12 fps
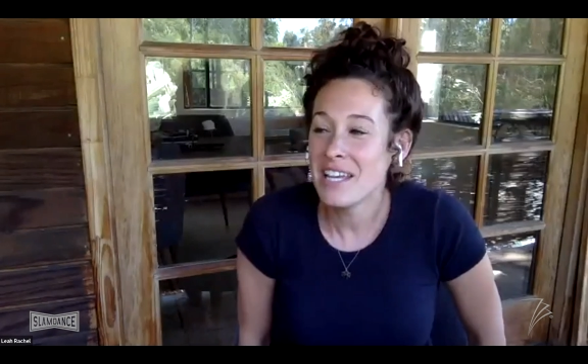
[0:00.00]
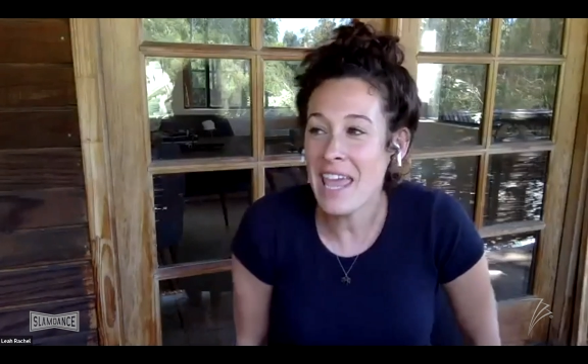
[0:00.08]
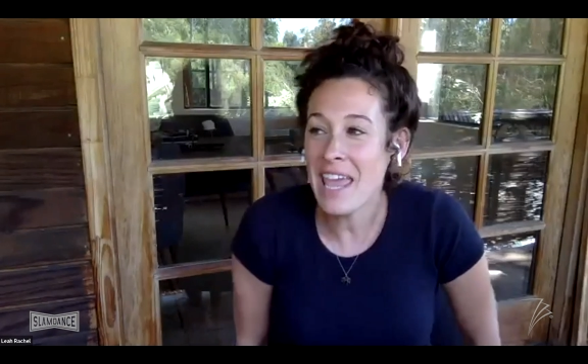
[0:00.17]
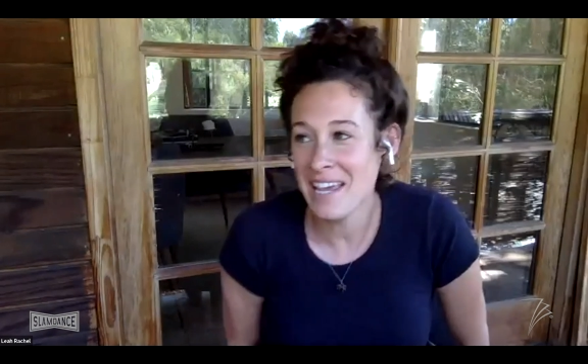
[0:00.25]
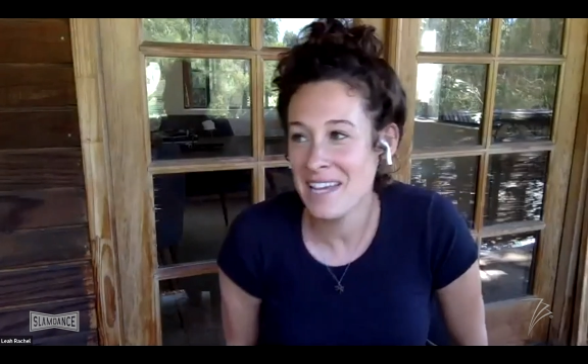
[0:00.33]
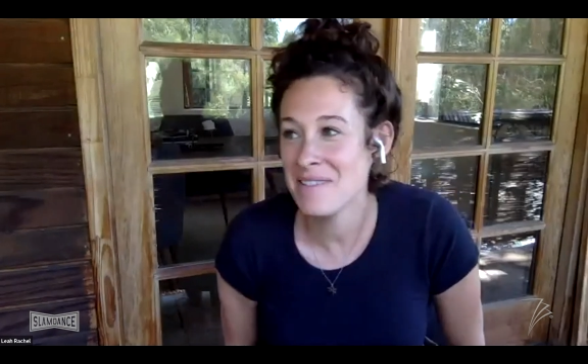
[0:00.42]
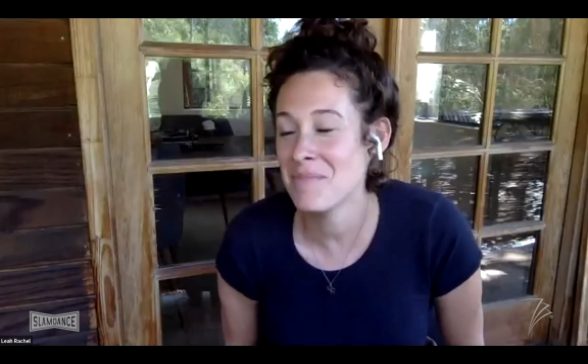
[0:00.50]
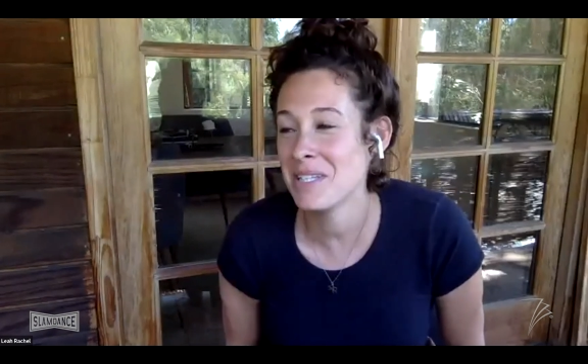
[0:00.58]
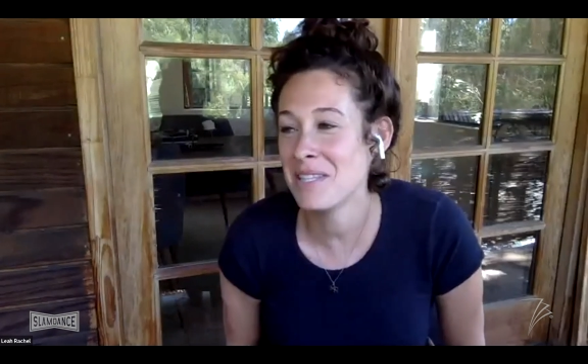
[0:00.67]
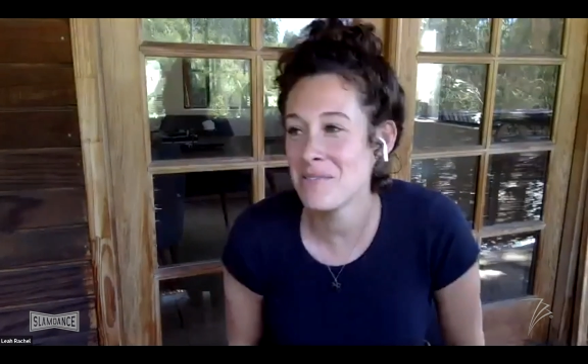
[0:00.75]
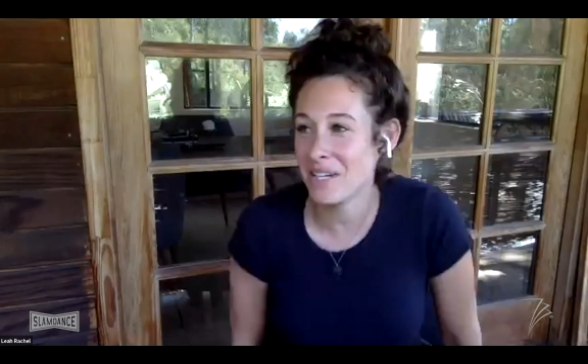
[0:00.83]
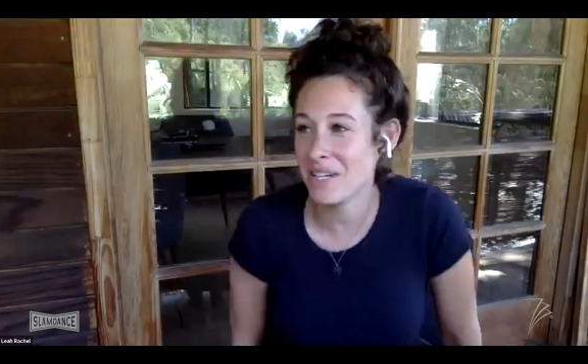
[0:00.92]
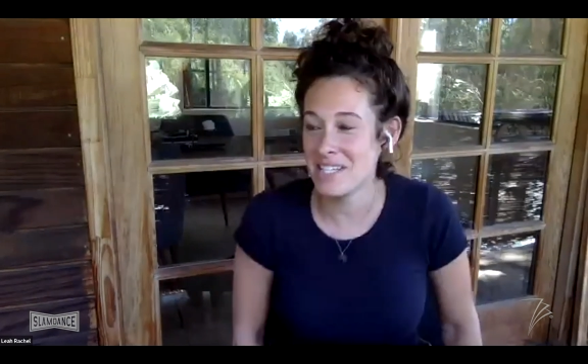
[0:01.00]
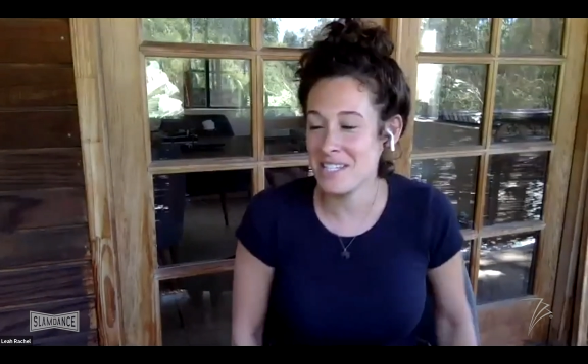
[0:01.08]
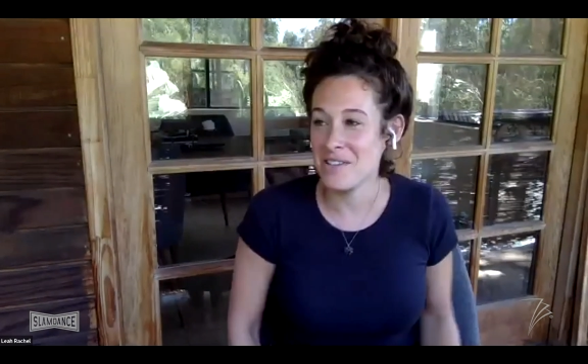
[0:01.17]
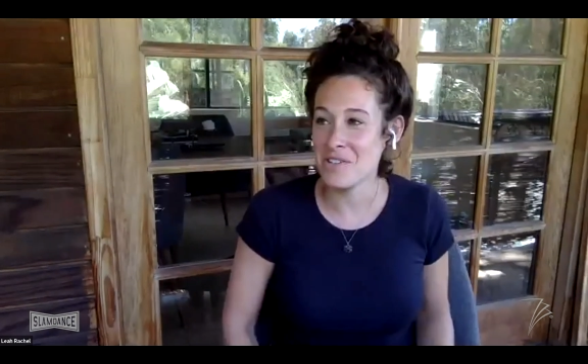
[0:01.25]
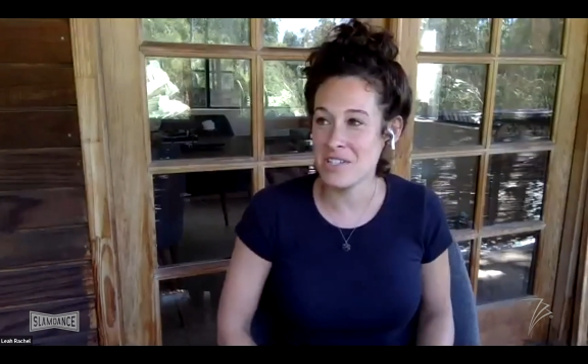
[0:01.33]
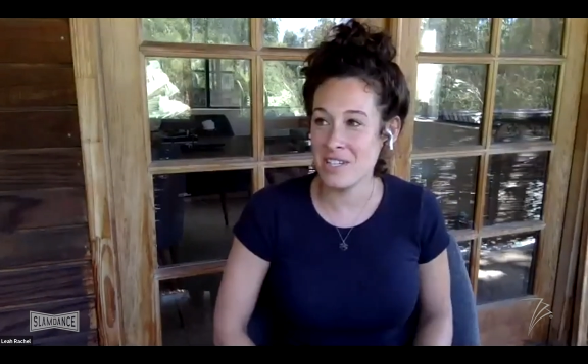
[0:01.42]
can, but the work
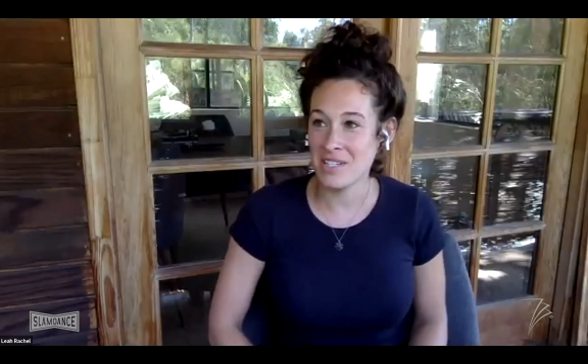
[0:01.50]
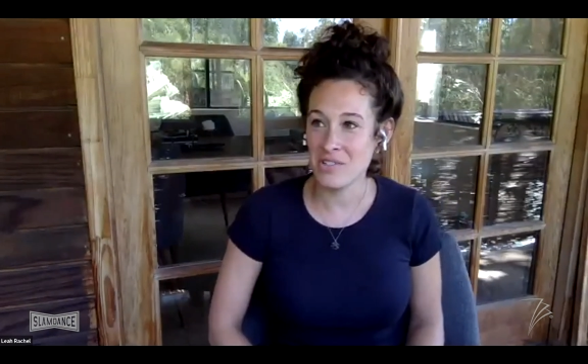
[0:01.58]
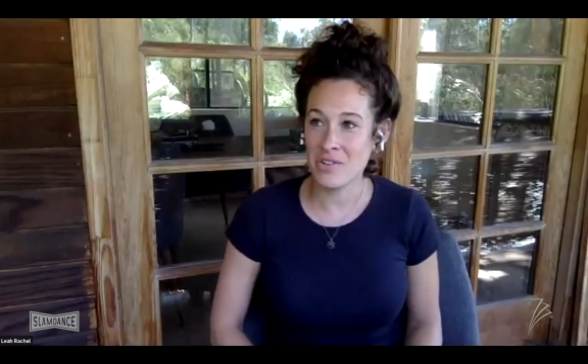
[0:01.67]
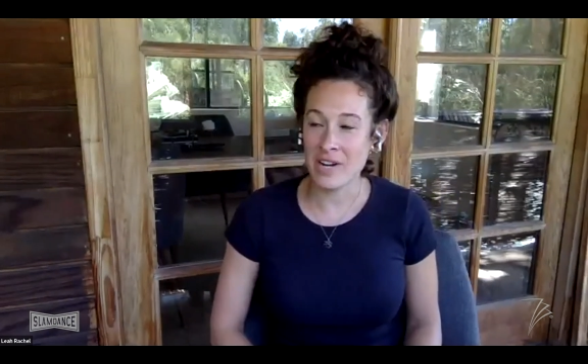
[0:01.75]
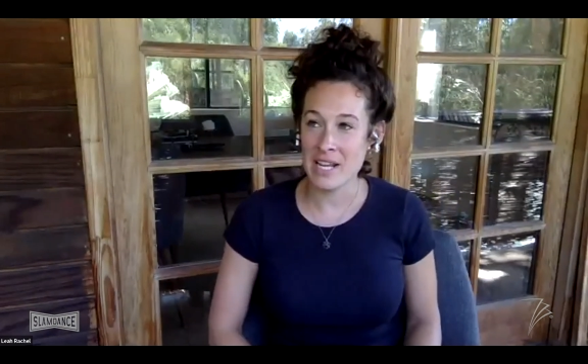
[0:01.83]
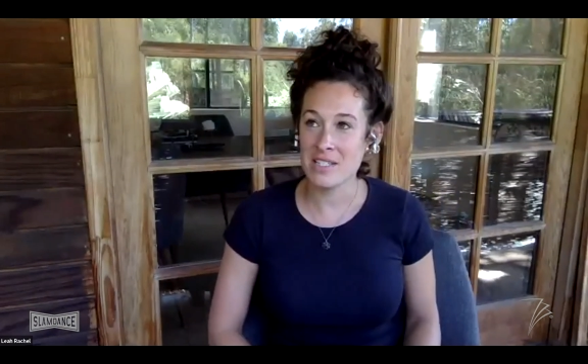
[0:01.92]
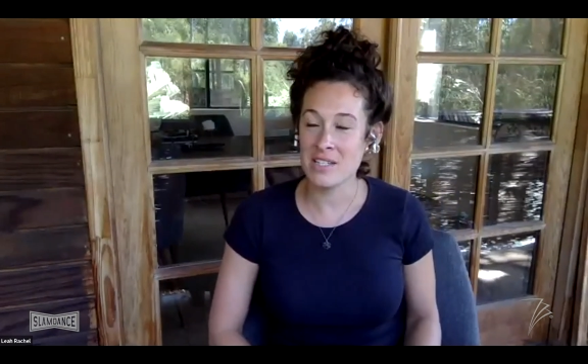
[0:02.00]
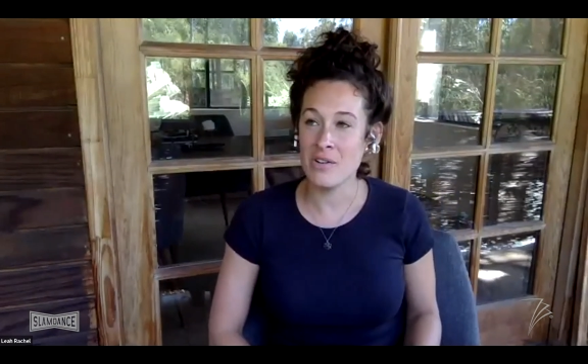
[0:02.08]
isn't usually as great.